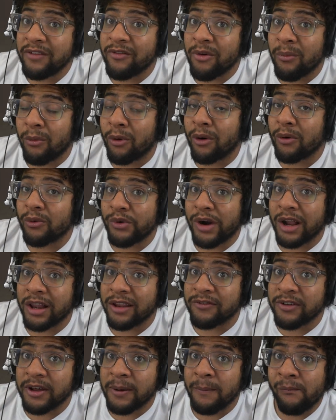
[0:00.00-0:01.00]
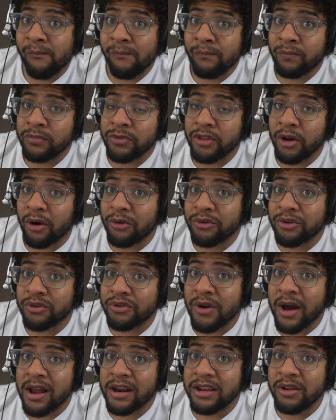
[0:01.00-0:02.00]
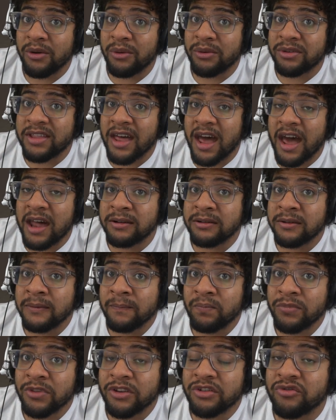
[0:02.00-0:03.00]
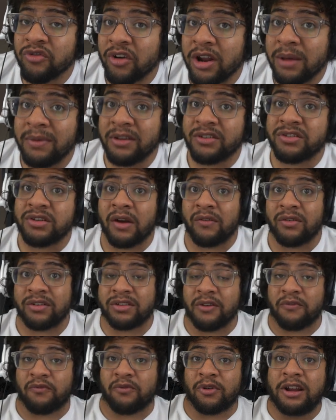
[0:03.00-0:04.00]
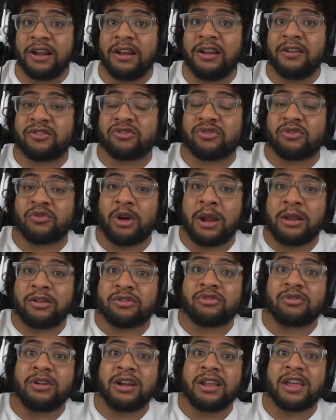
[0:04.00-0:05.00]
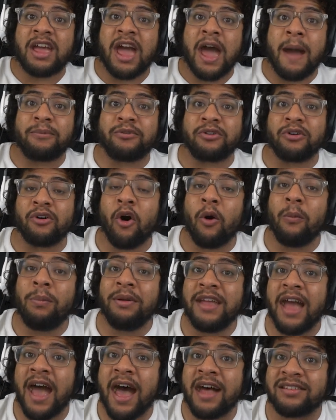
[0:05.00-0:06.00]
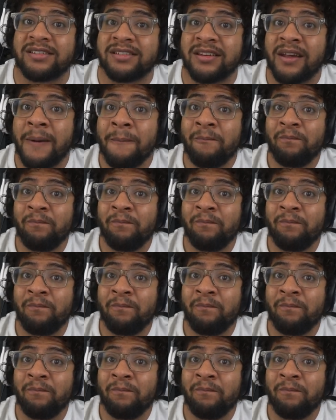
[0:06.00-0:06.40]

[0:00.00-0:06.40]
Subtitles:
even more relevant, those who try to use that streaming service, the free screen capture, OBS.